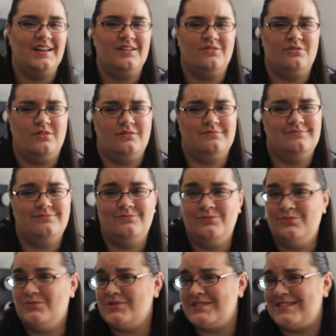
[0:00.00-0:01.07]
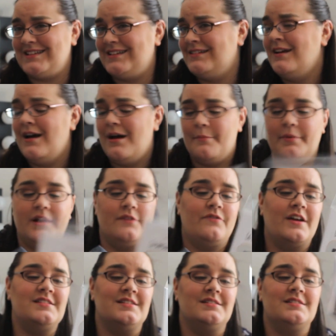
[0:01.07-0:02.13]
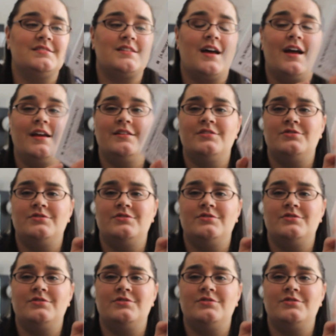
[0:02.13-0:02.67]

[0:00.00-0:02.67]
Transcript: I don't know. We'll see. But if I did decide